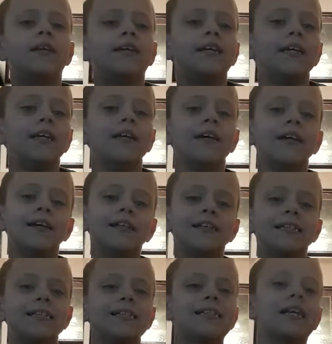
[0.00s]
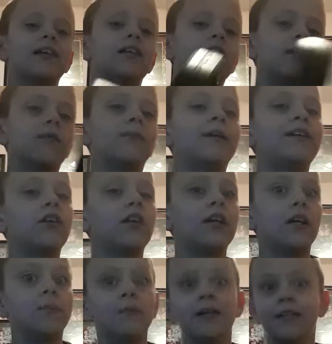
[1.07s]
he sees that they're
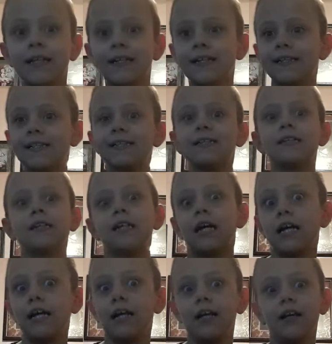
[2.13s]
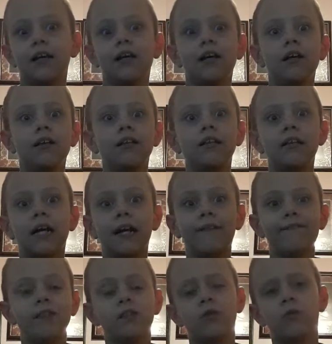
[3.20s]
betraying them, and then he sees the knife, the
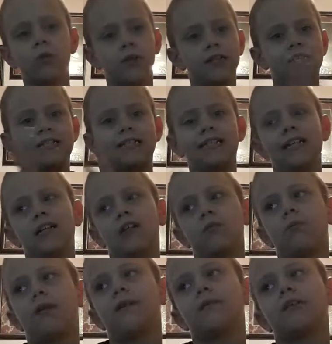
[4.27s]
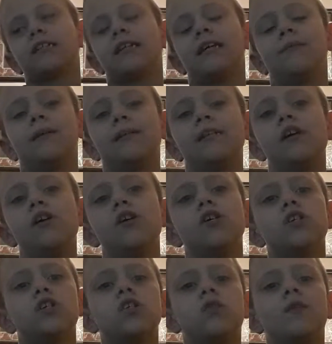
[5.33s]
knife, and the warning sign or whatever his name is.
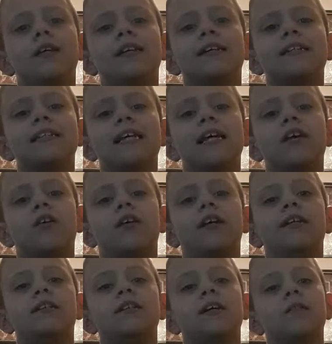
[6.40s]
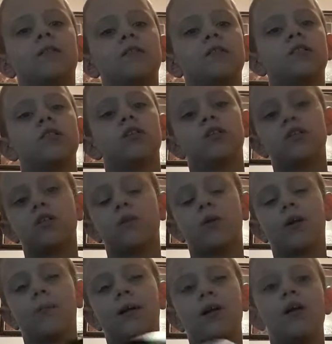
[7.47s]
So he gets angry and tell, talks to
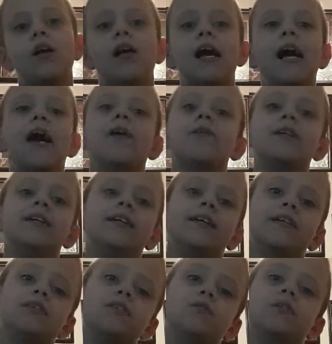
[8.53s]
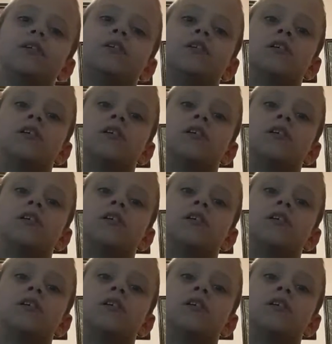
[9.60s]
her about how he didn't do it